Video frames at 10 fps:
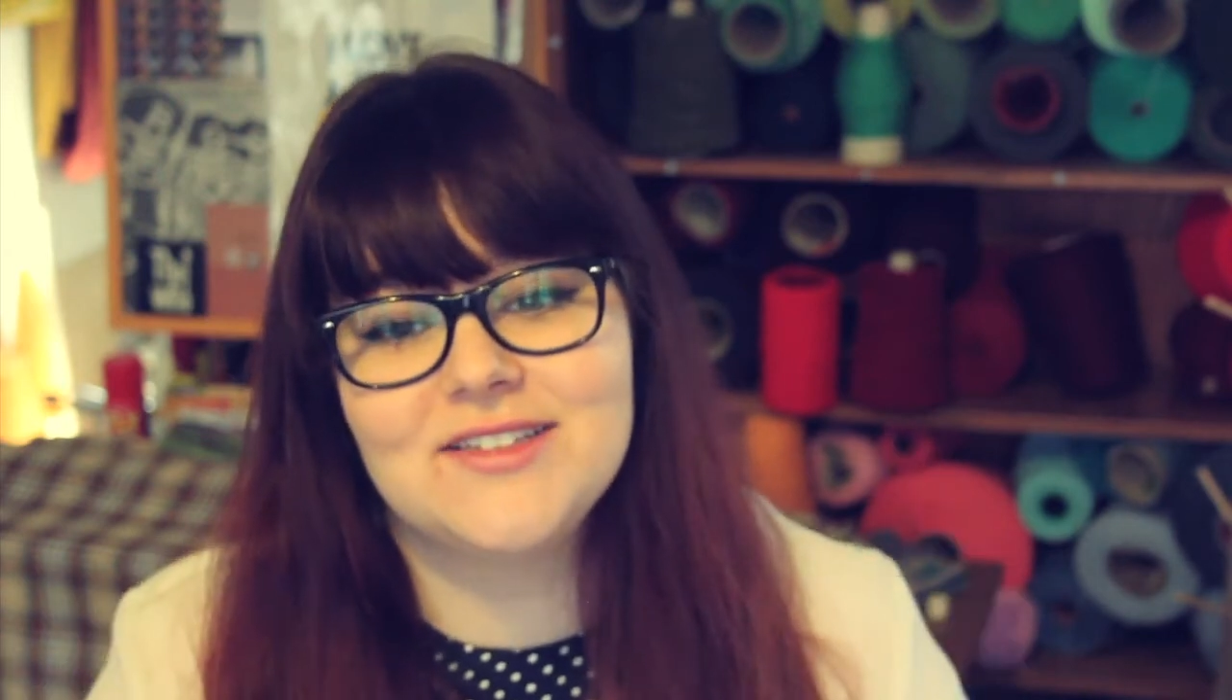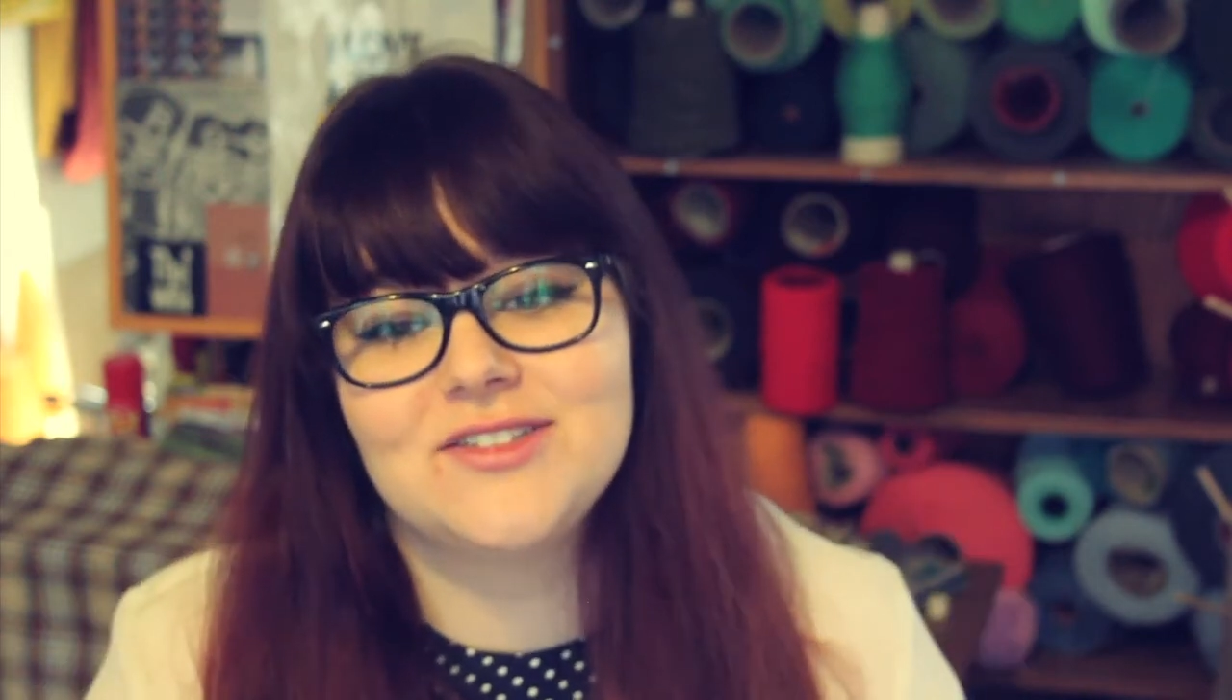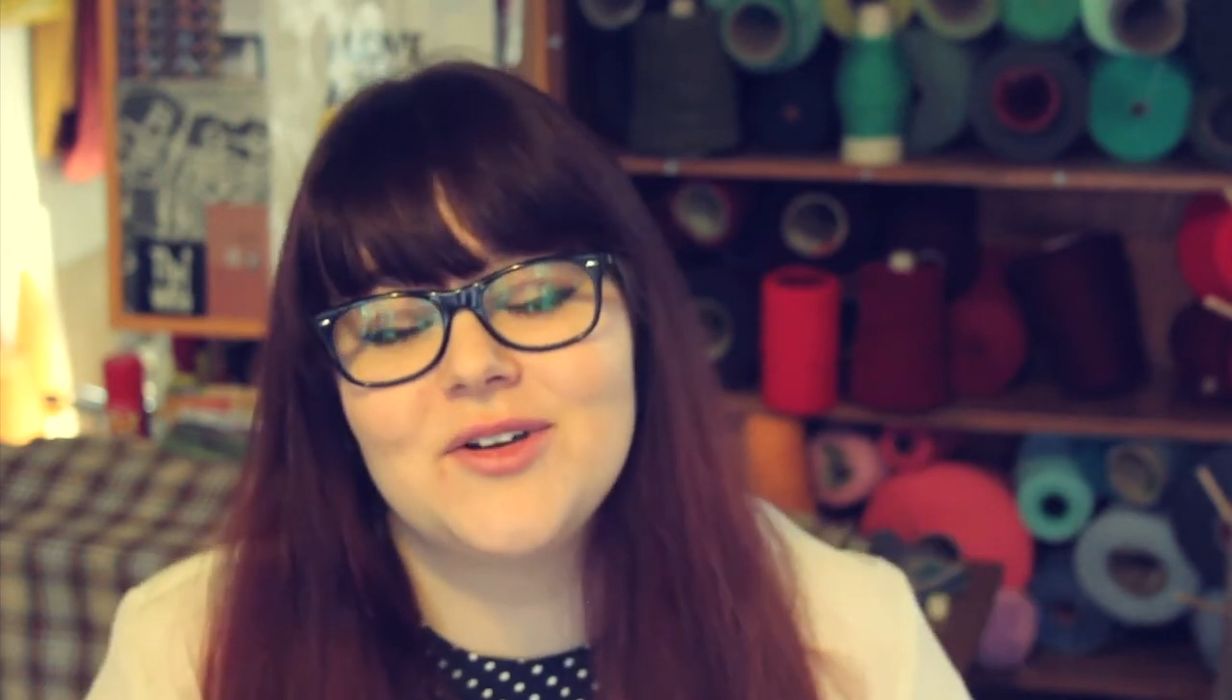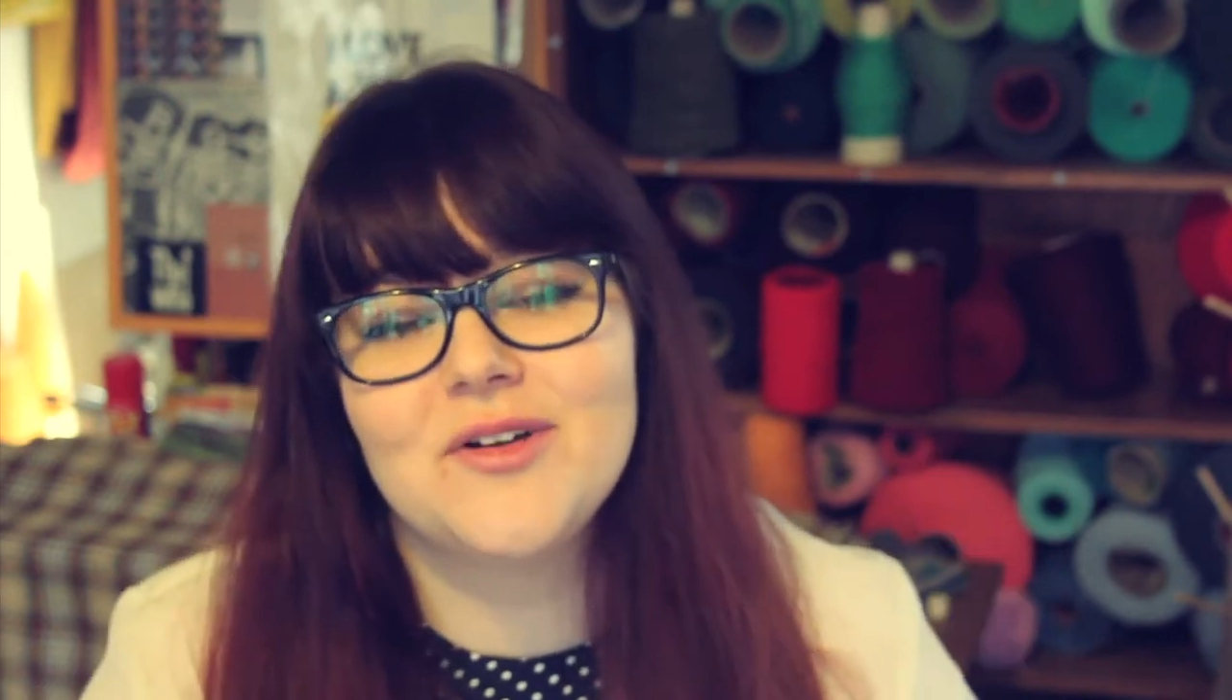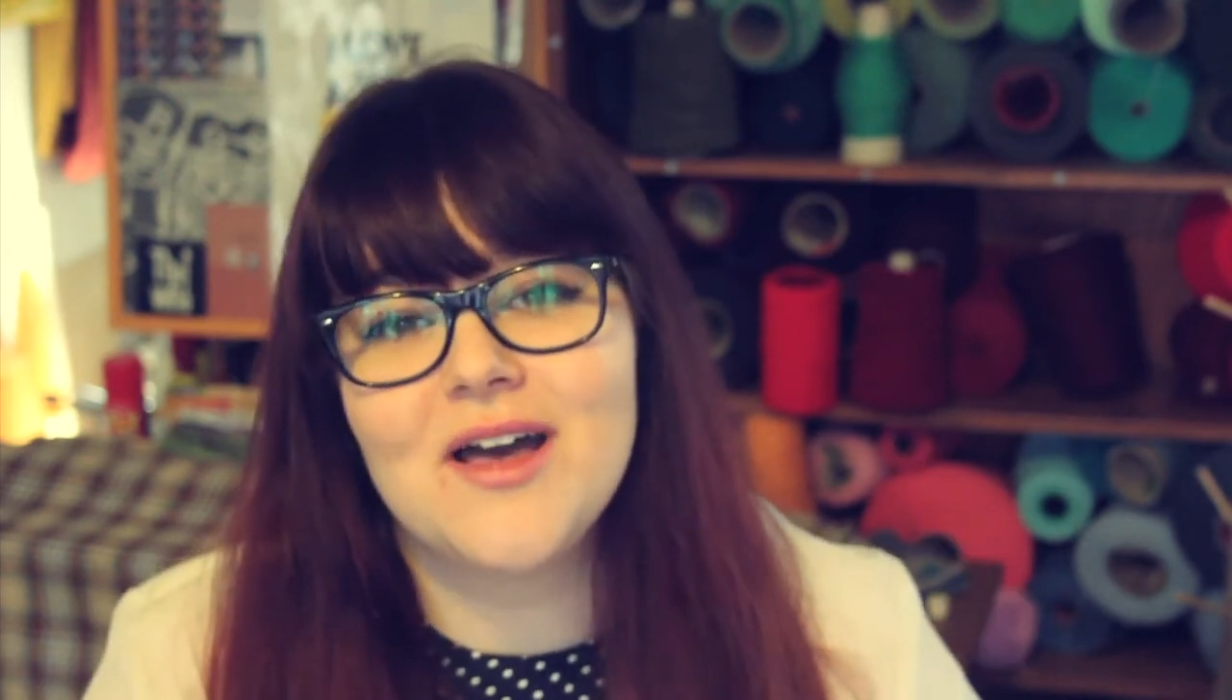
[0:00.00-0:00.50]

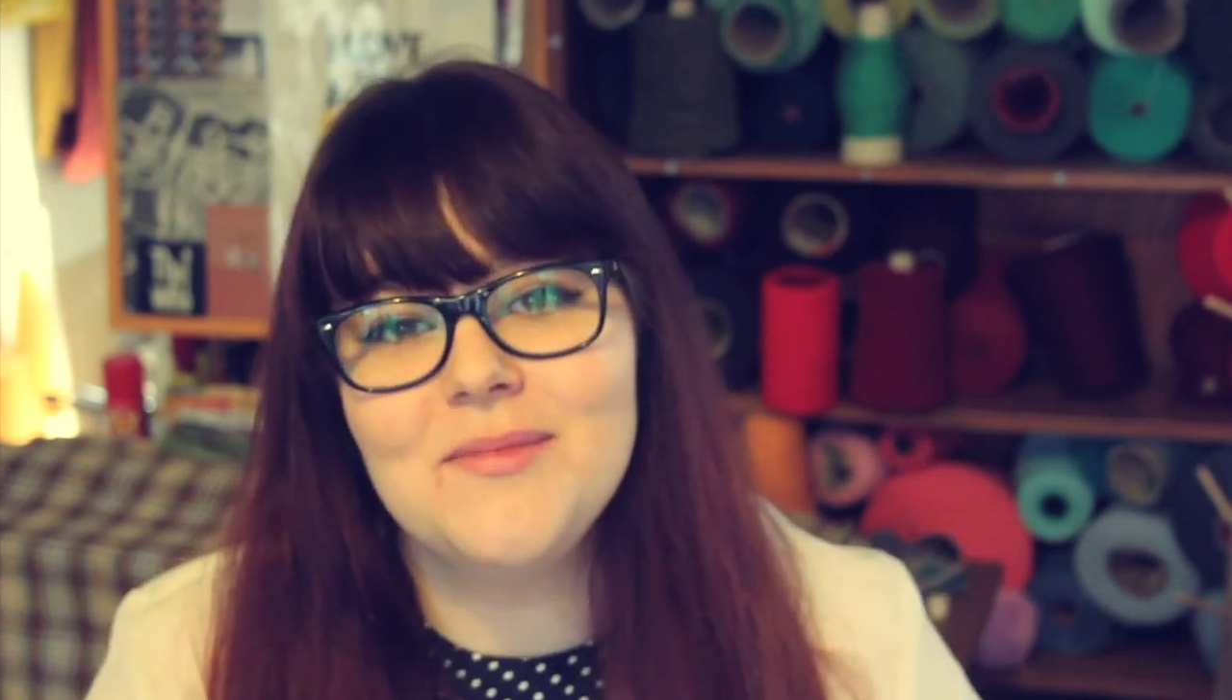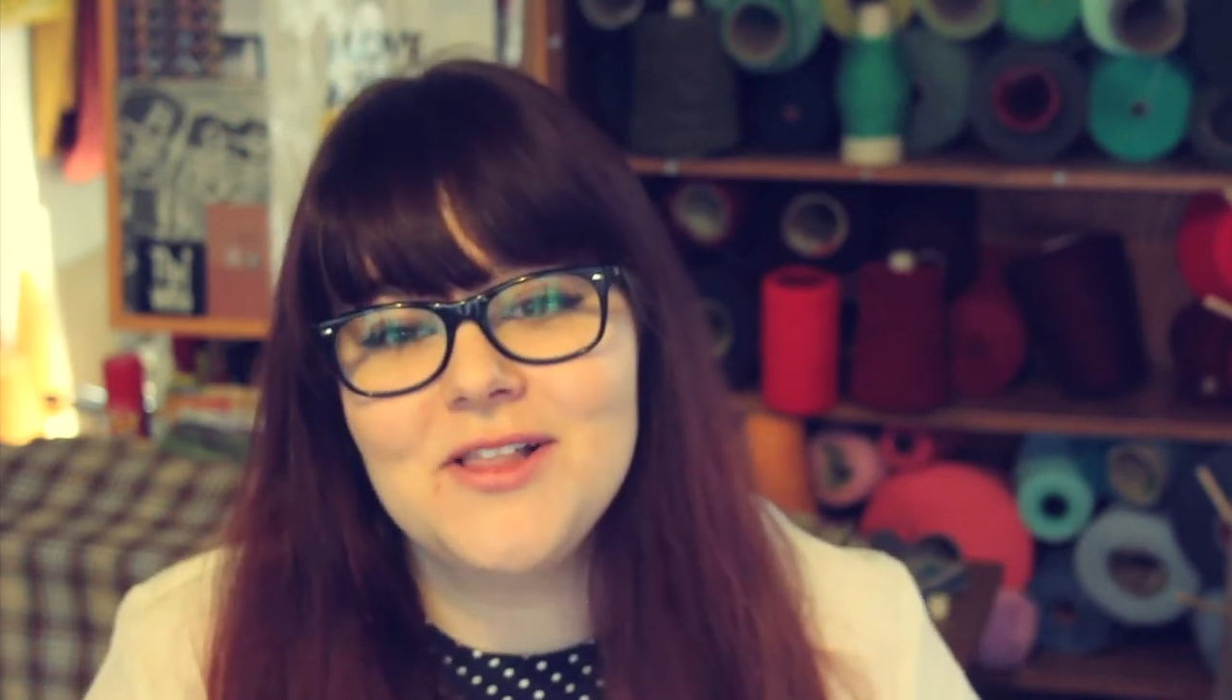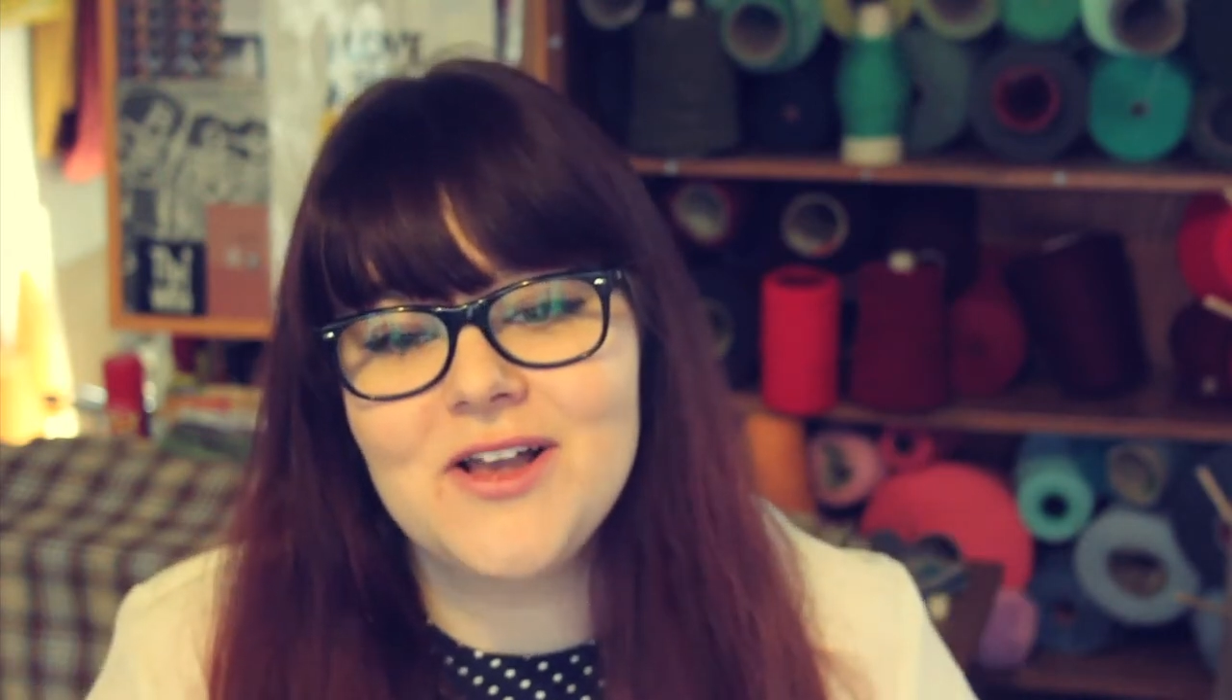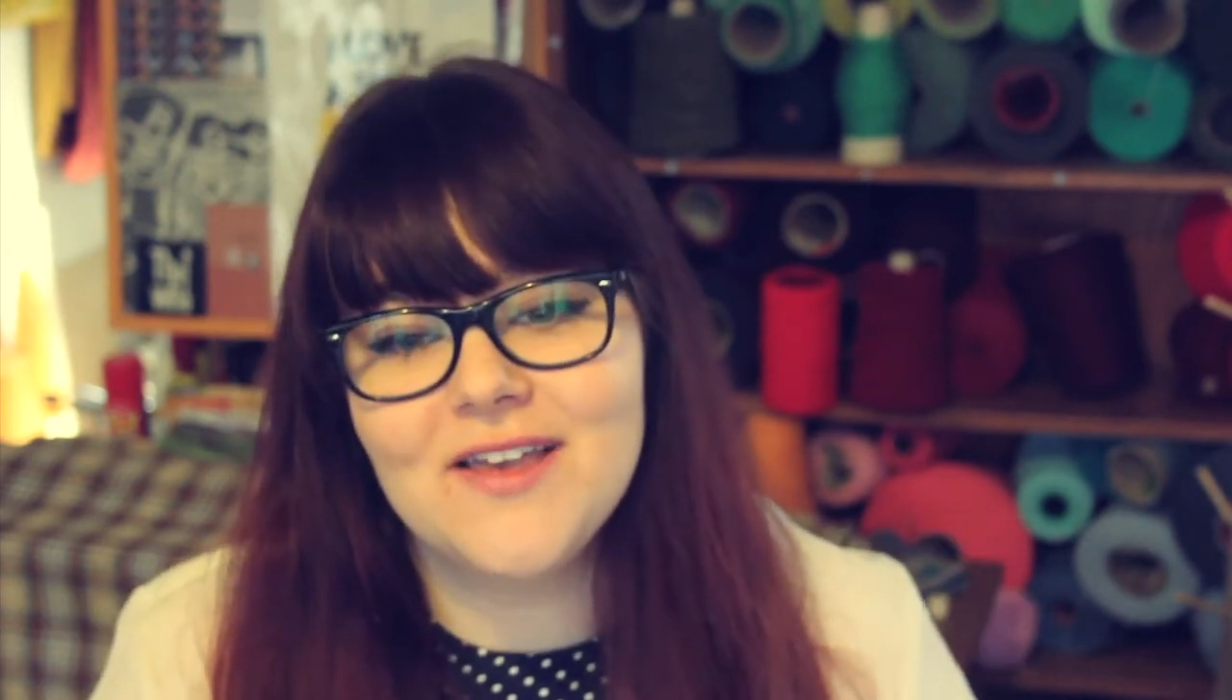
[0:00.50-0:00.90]
So come along